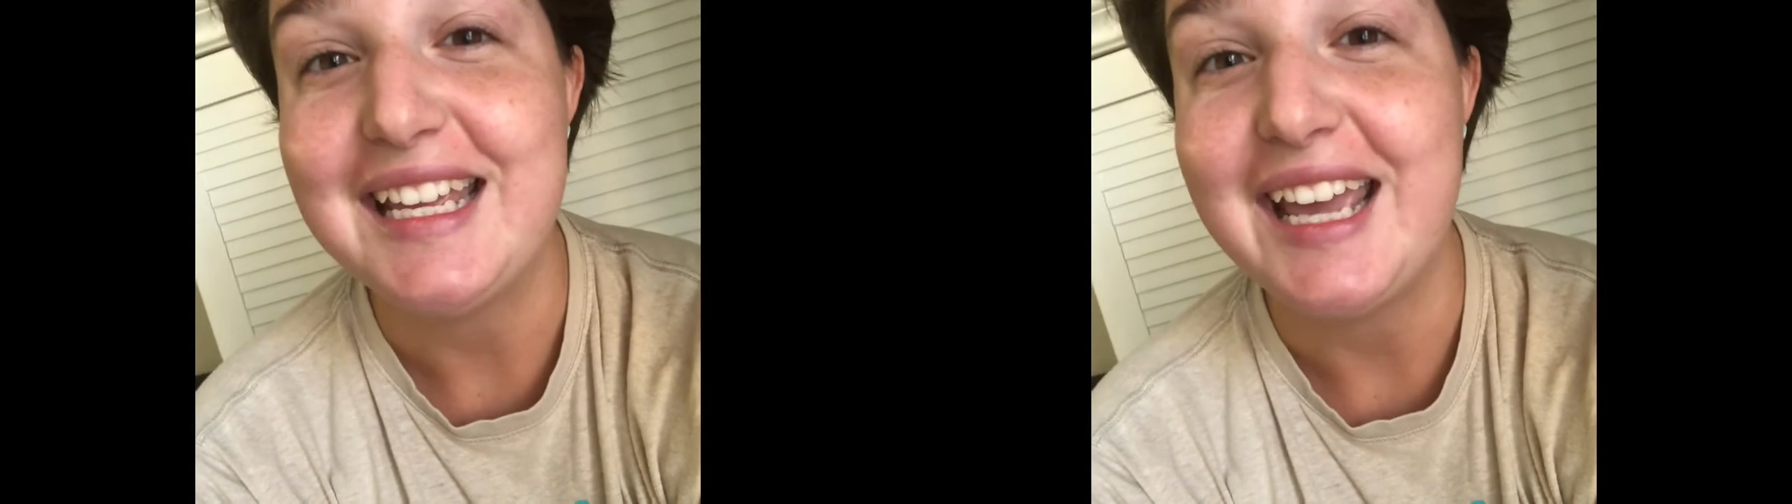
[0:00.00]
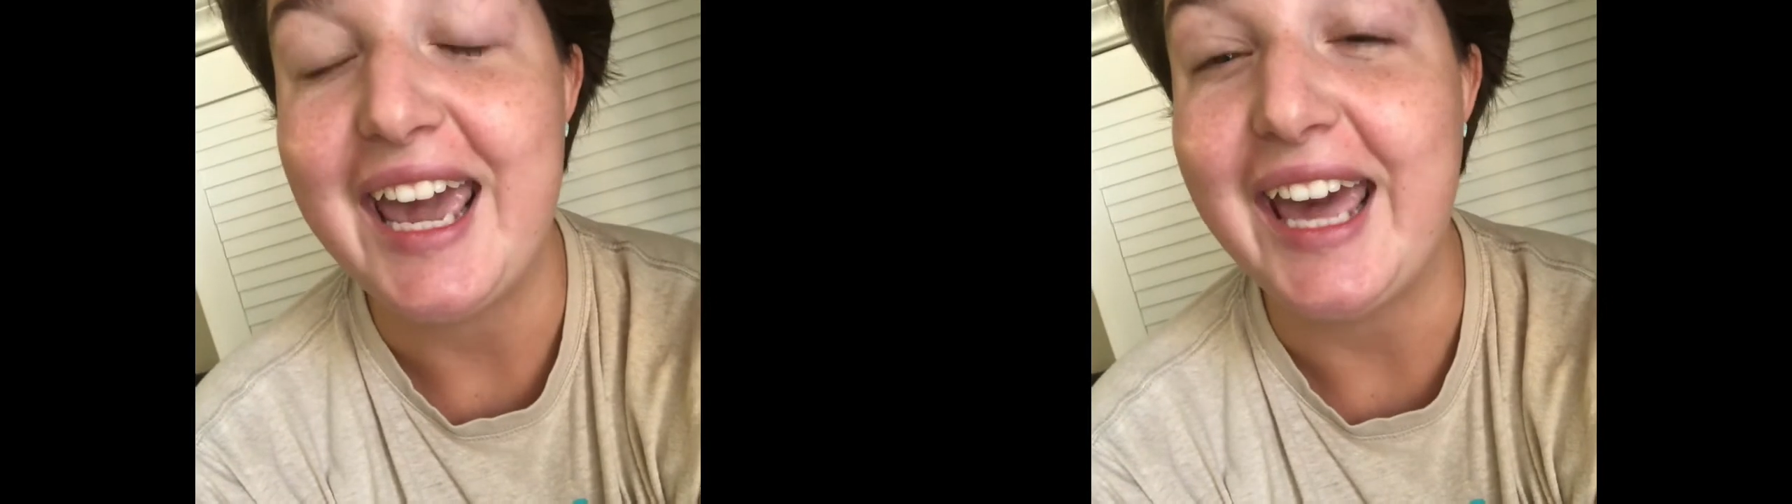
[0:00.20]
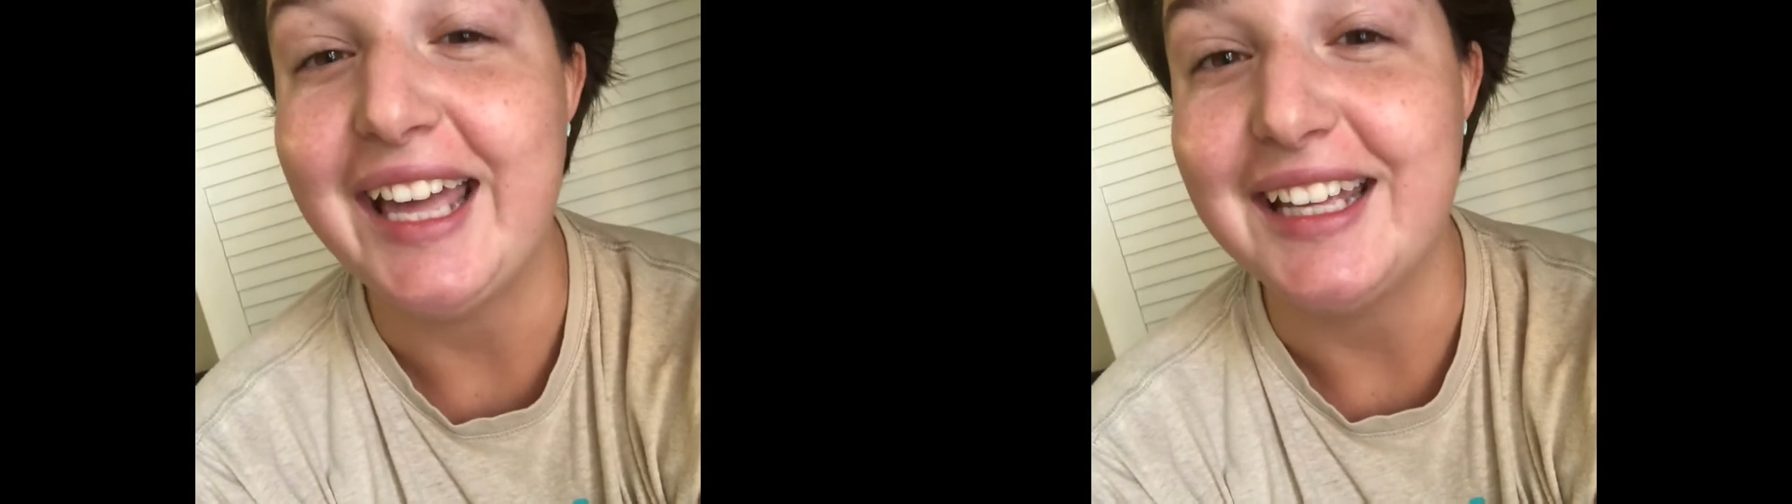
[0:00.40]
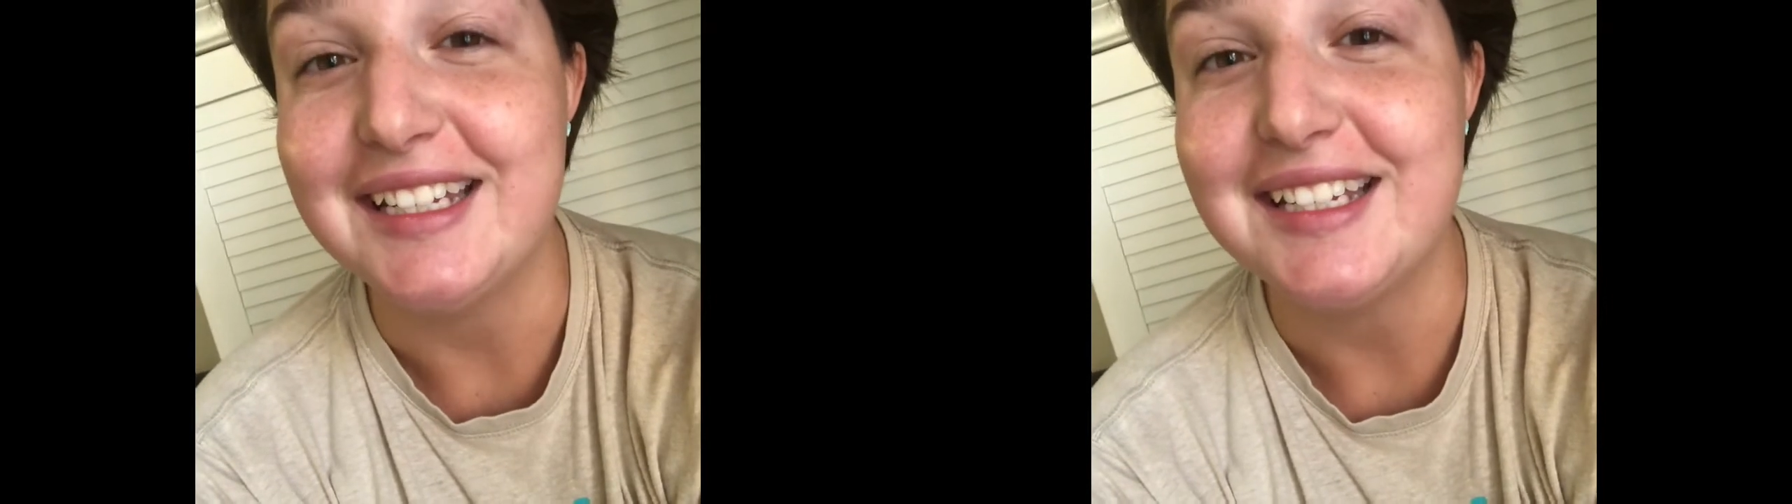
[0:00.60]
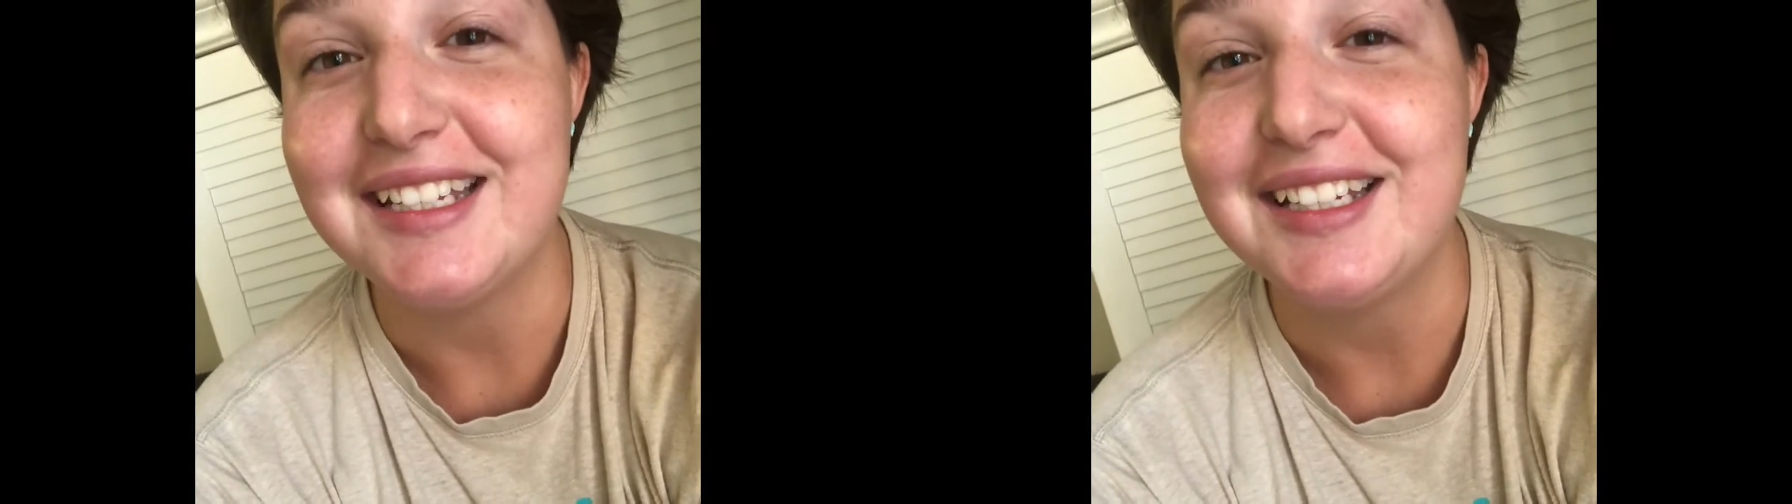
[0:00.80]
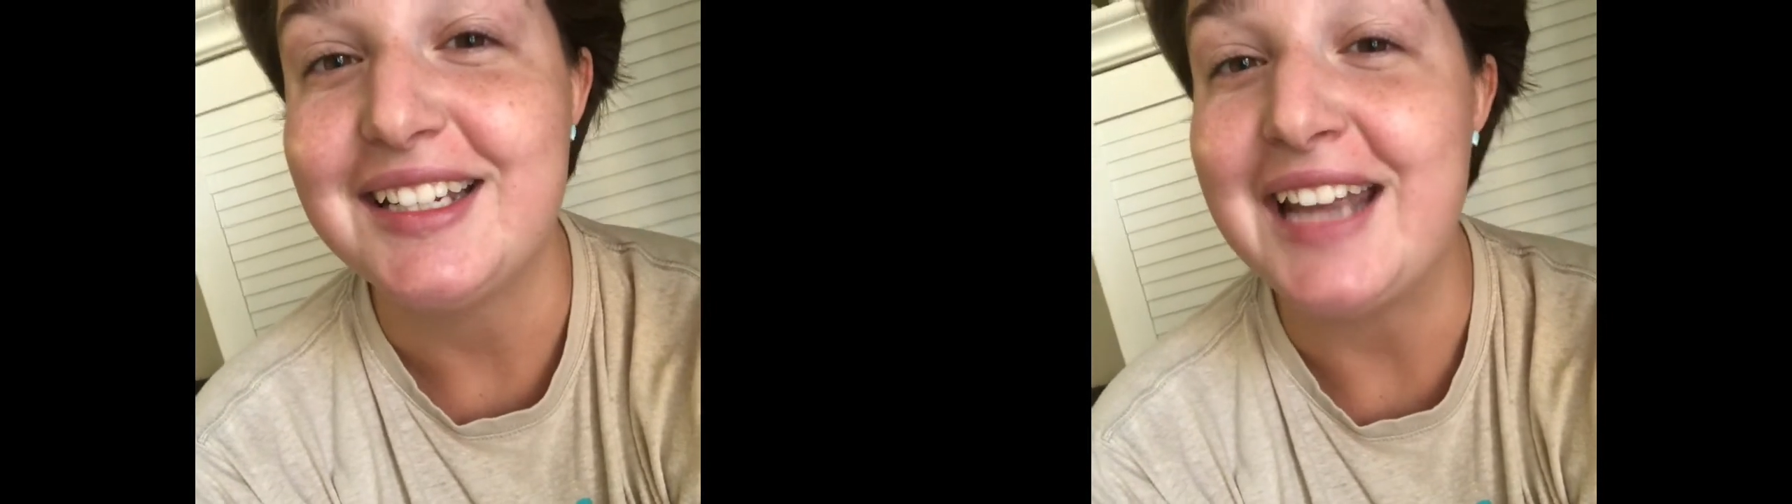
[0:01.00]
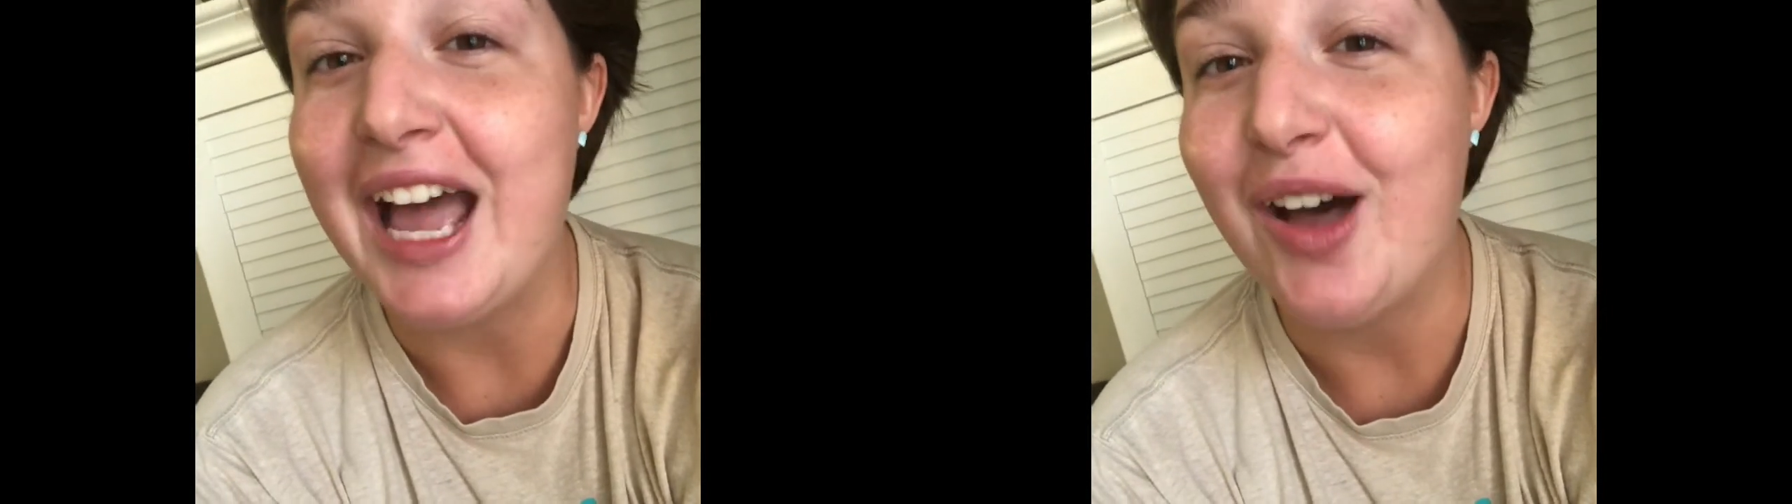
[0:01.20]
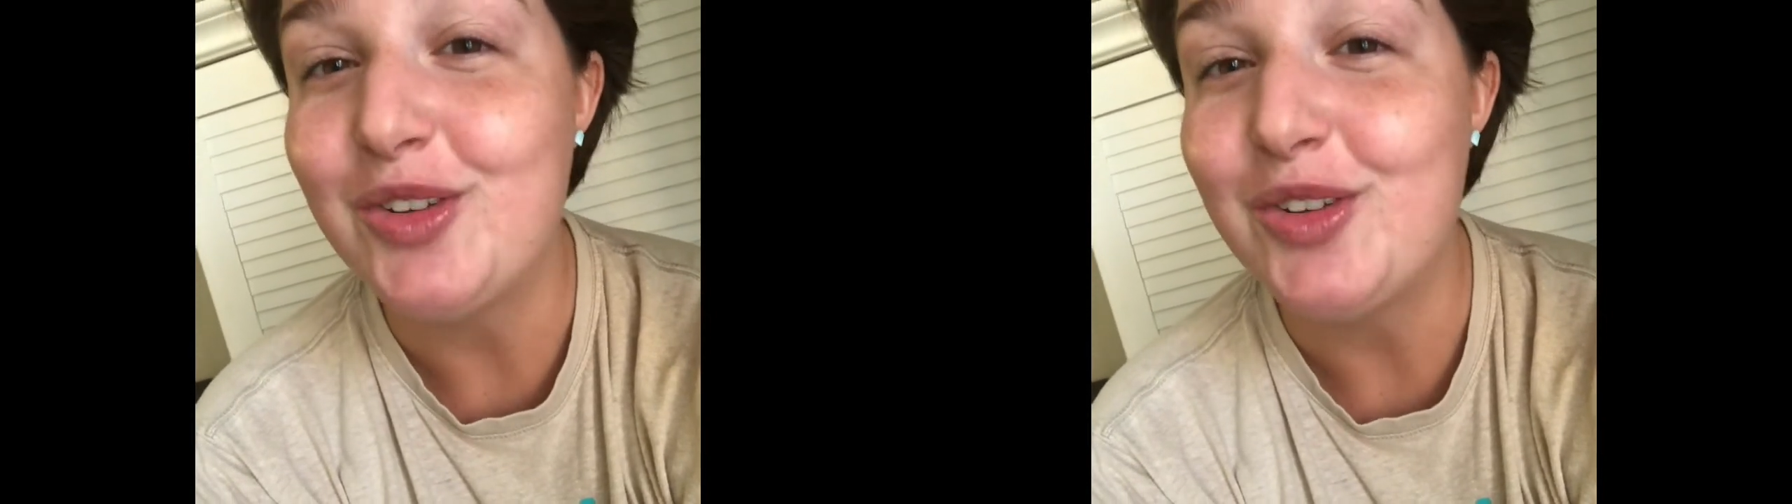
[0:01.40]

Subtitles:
And now